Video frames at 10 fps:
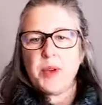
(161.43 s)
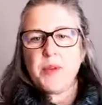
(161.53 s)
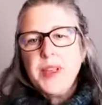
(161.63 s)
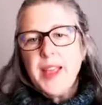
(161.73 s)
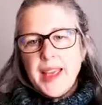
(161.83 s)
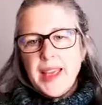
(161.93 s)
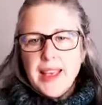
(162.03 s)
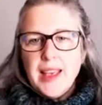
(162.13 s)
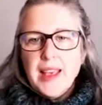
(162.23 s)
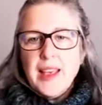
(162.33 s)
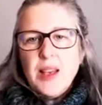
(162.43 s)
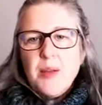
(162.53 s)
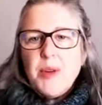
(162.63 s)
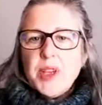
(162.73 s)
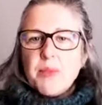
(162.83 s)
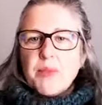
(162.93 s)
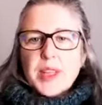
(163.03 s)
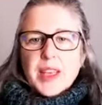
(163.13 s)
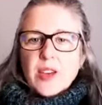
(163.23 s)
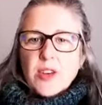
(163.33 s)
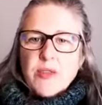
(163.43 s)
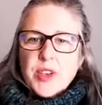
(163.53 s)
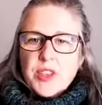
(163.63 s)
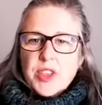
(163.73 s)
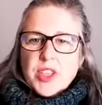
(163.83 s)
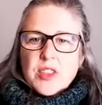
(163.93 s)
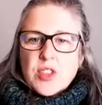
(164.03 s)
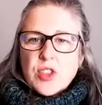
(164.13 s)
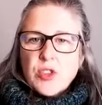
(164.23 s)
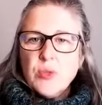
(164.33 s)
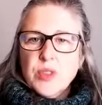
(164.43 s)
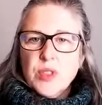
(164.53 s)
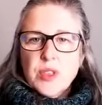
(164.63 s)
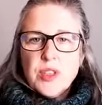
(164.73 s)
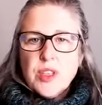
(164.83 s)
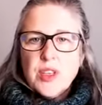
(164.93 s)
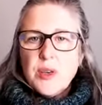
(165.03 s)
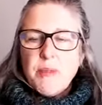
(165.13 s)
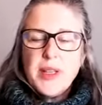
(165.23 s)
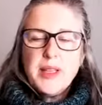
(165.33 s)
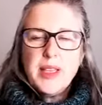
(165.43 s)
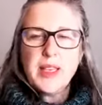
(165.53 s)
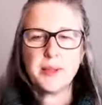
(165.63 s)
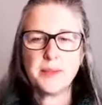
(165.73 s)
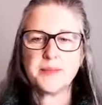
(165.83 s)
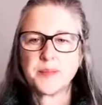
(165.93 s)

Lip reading: blankie, bring your blankie over your chest and shoulders and your belly.